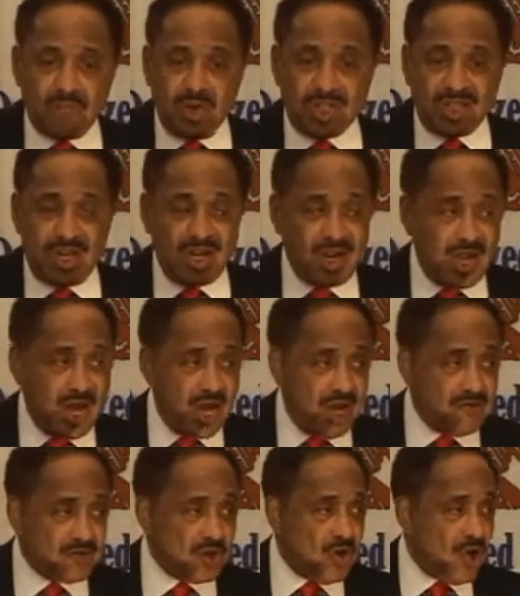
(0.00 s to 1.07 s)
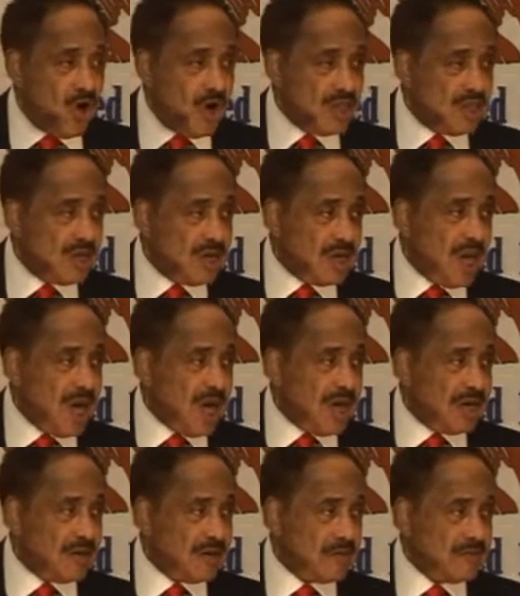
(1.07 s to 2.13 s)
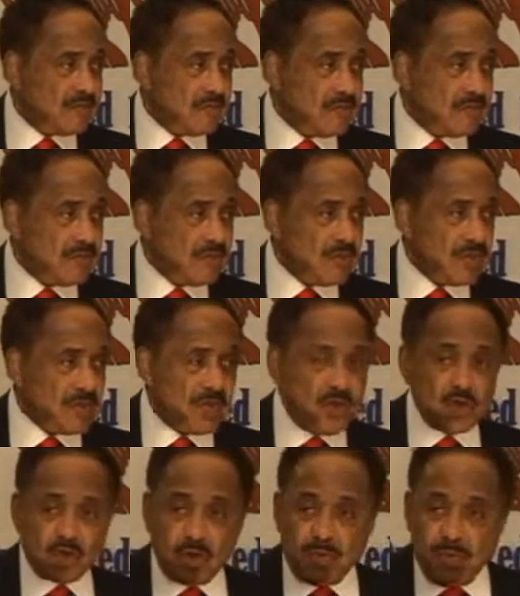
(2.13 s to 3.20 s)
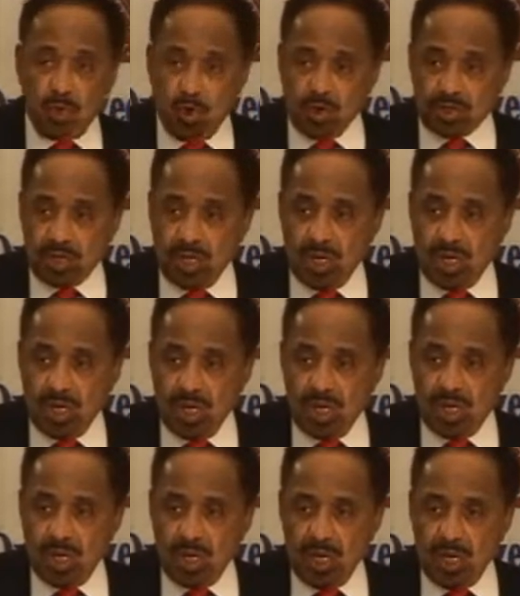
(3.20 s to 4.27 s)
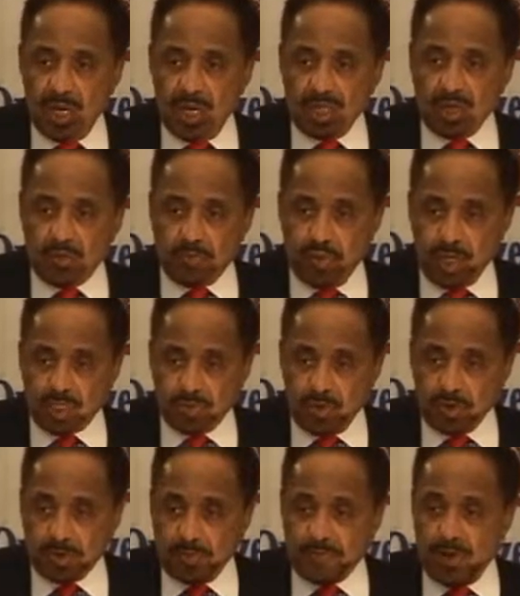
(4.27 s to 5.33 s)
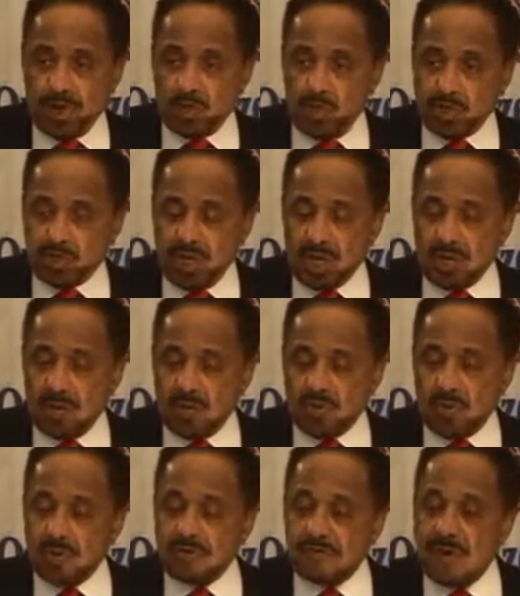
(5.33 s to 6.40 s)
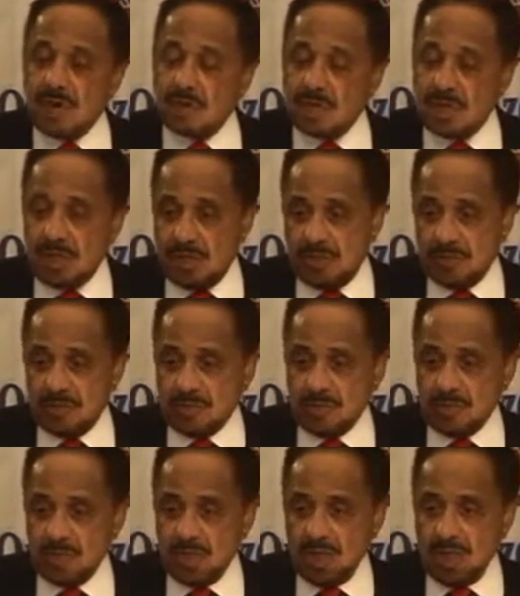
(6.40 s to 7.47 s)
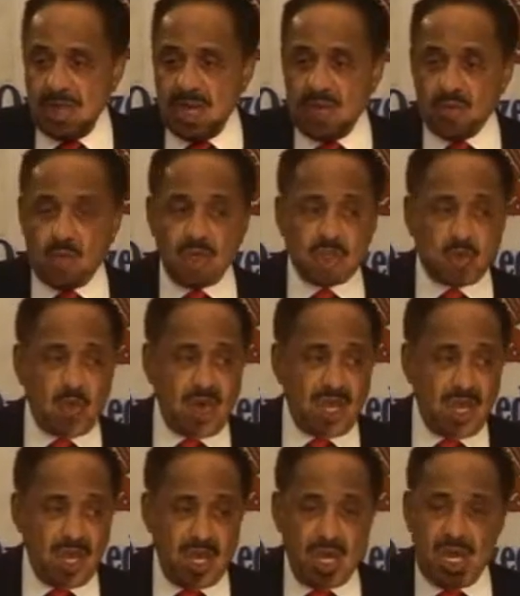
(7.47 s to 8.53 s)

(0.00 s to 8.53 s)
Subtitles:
put their lives on the line to support the principles upon which our country was founded and which we